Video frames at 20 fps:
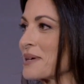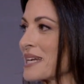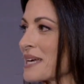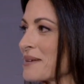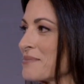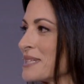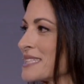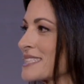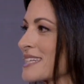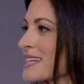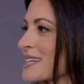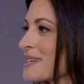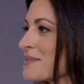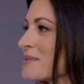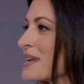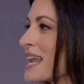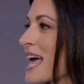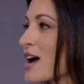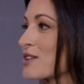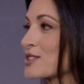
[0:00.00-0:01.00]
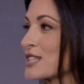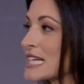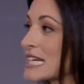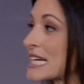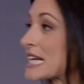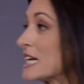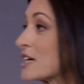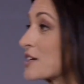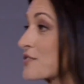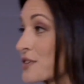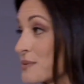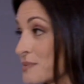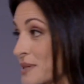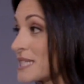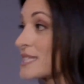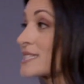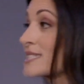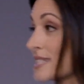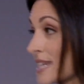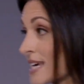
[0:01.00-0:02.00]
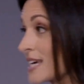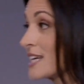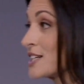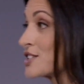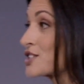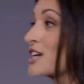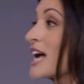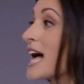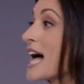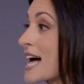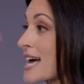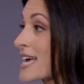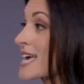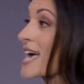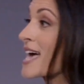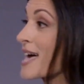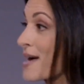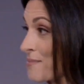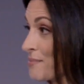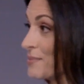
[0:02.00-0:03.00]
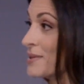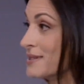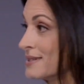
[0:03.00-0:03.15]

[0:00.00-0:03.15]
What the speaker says: but let me tell him loud and clear from this stage, I am.